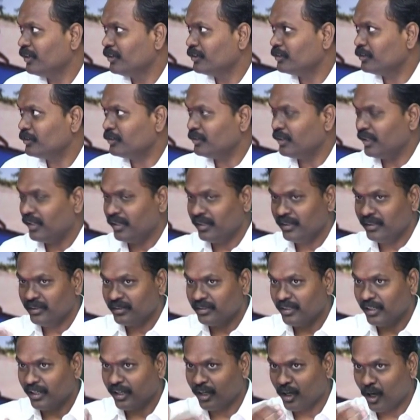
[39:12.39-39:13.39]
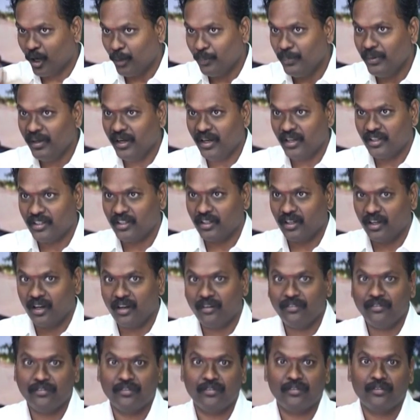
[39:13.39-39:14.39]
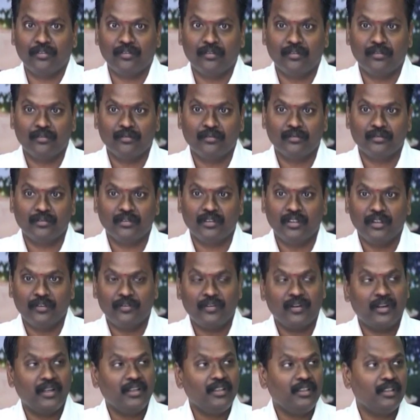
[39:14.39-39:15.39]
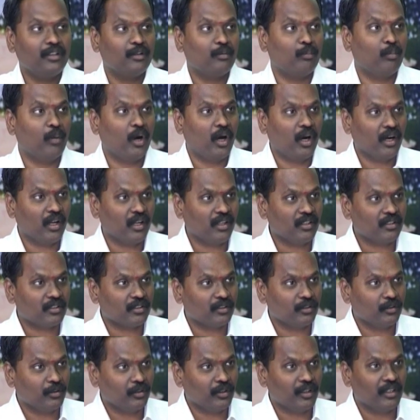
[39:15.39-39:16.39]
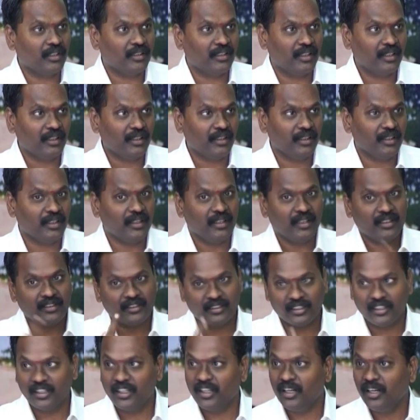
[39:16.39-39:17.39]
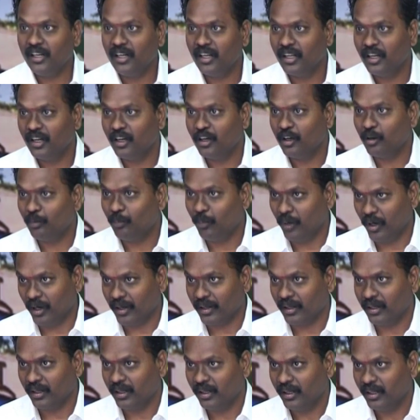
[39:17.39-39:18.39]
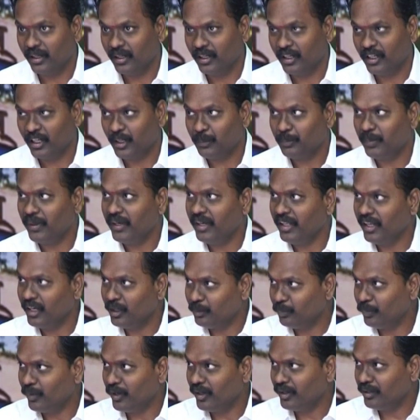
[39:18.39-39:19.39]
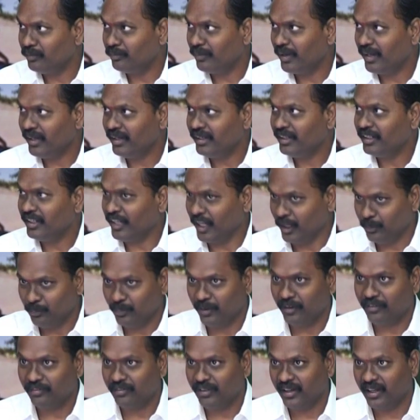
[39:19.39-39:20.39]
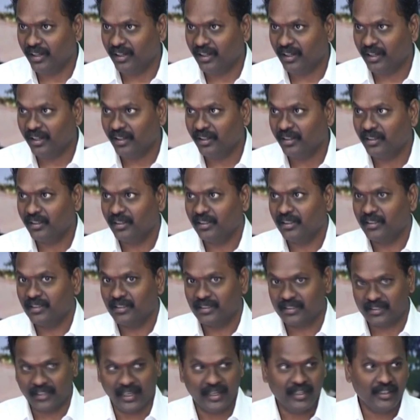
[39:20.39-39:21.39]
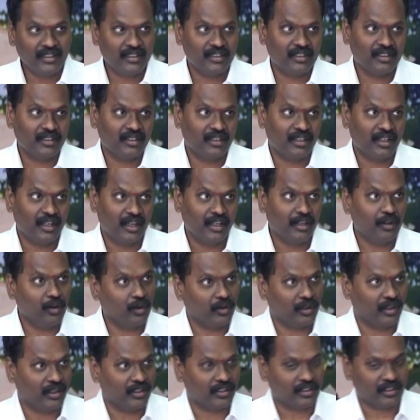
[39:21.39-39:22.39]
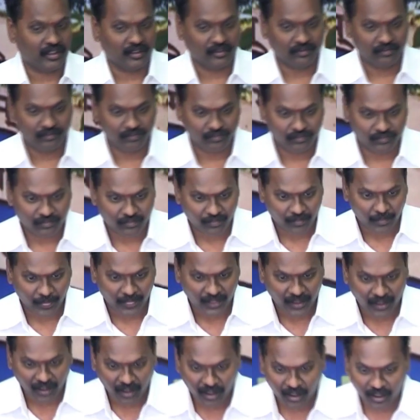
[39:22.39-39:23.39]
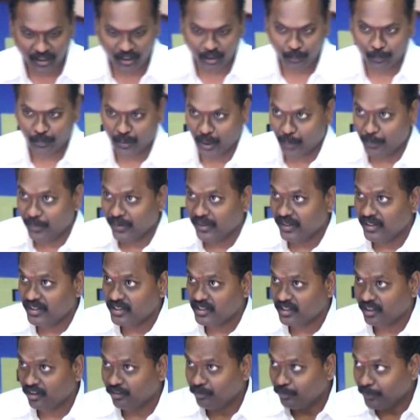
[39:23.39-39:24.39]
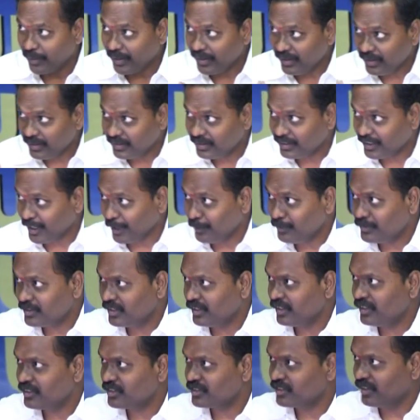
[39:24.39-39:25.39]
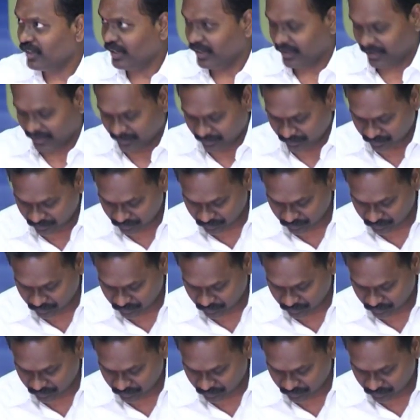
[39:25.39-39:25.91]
So there is a combination of different models together in a single model depending upon my type of data, site and location or the properties of my time series data.